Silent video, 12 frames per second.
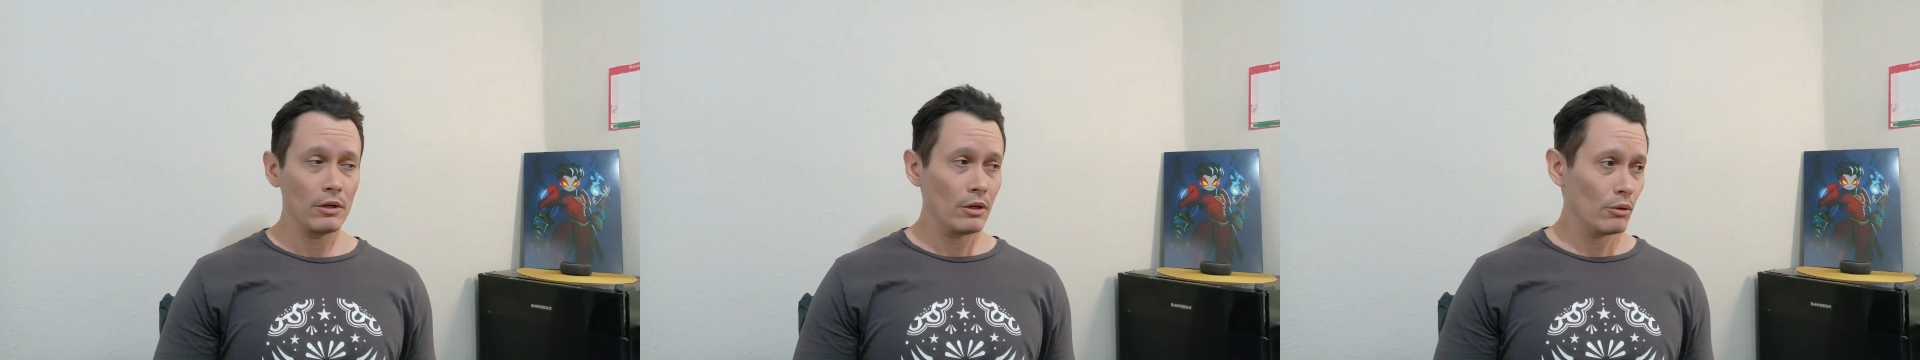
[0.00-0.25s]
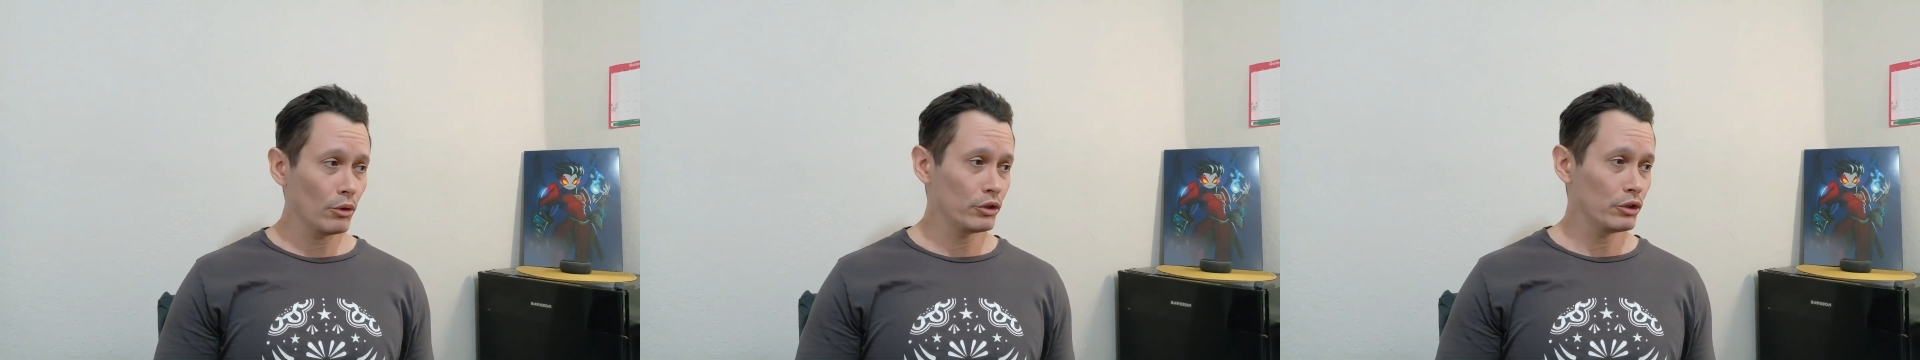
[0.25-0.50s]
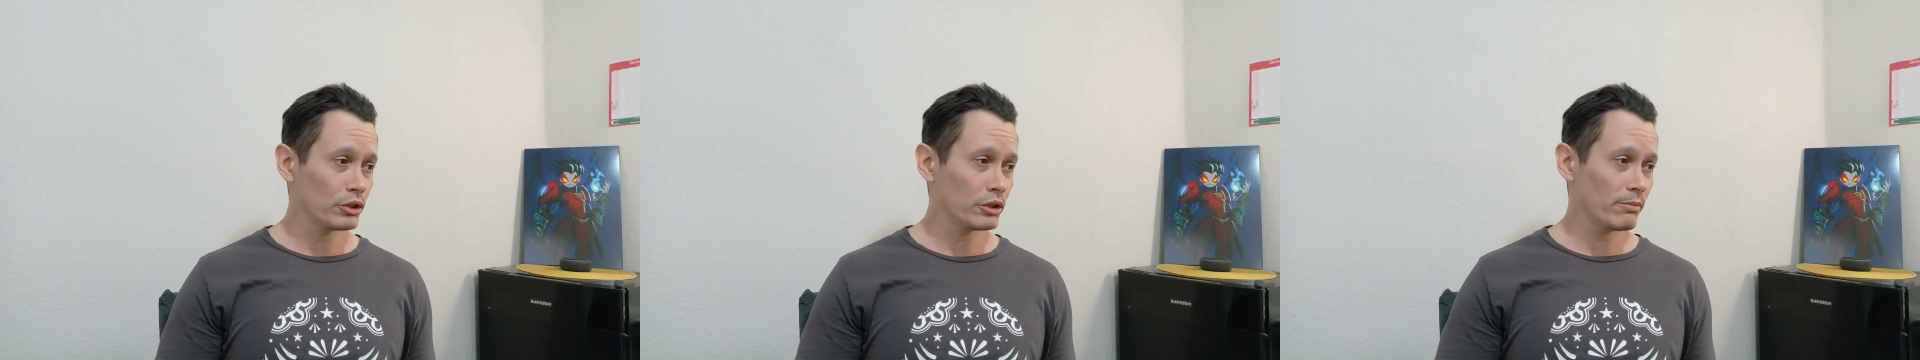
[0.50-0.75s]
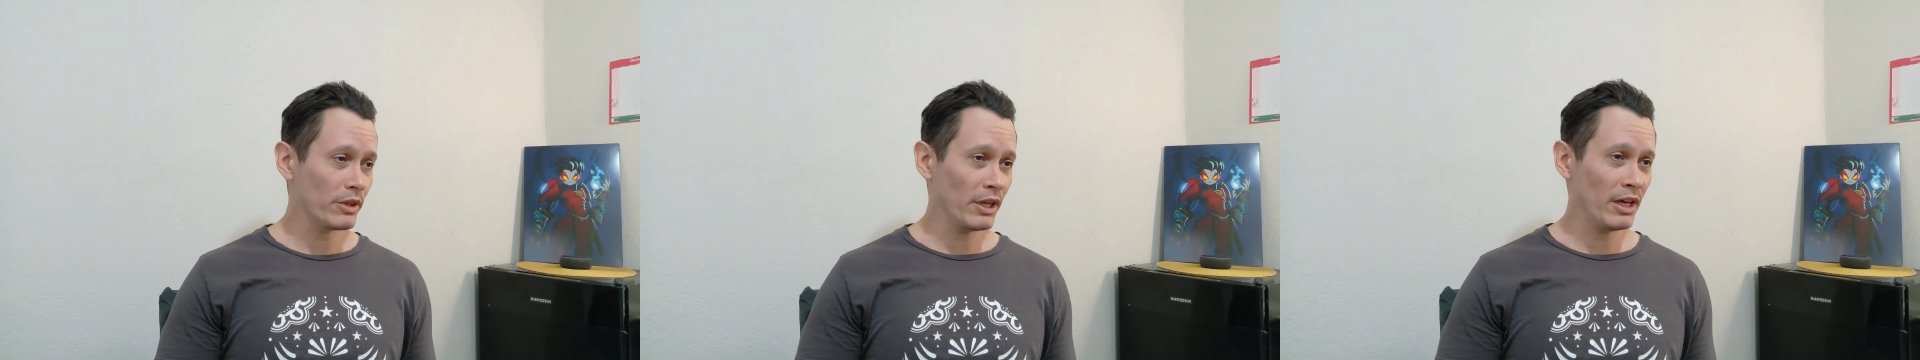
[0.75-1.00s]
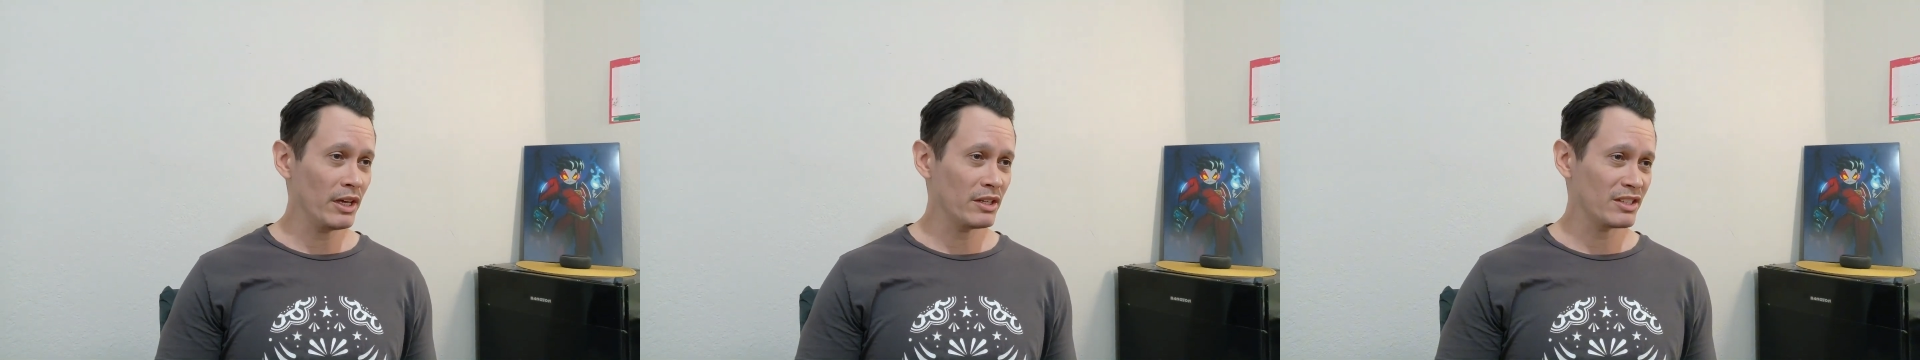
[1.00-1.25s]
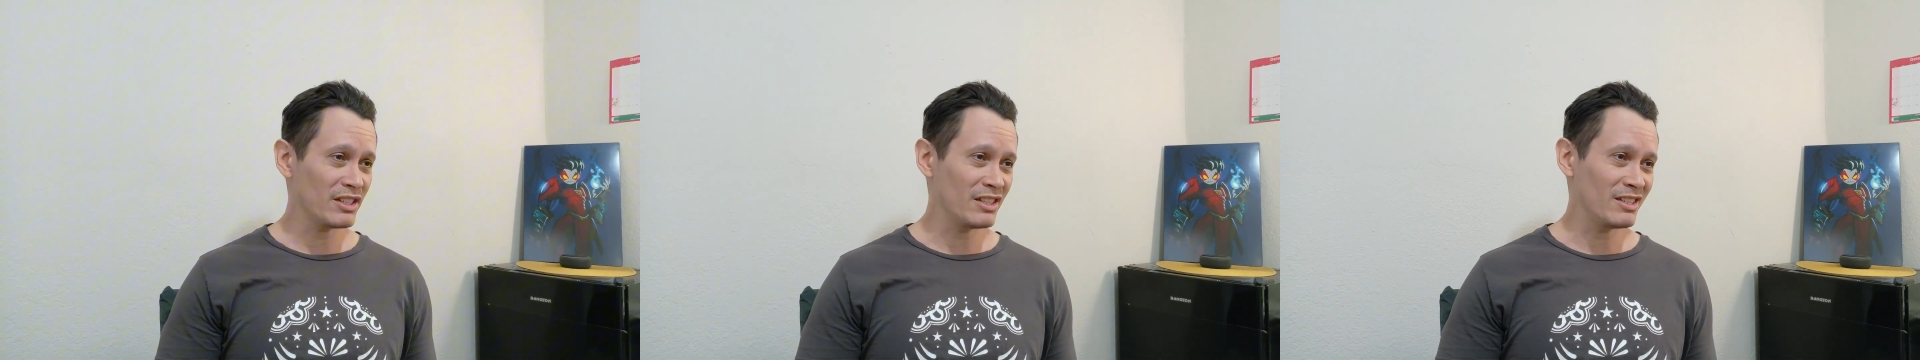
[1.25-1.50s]
we'll do some
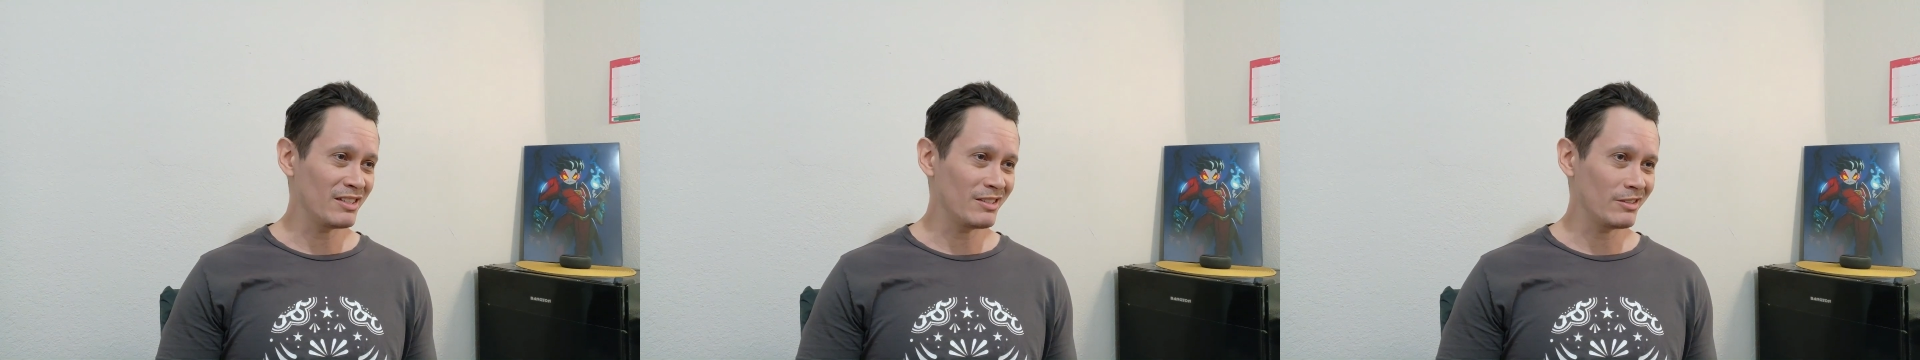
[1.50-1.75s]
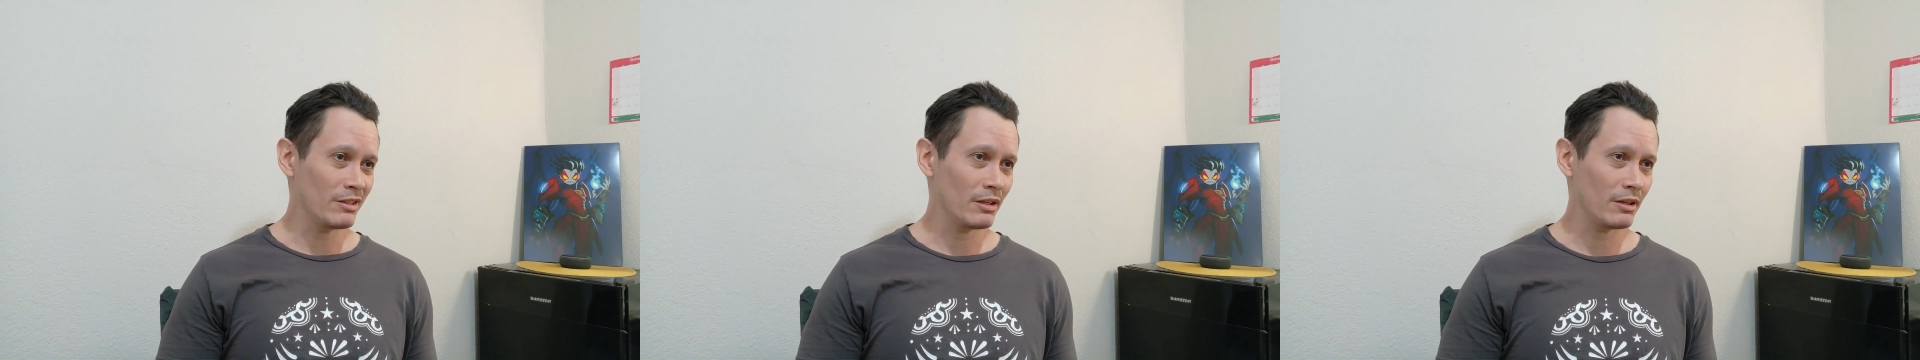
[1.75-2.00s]
things and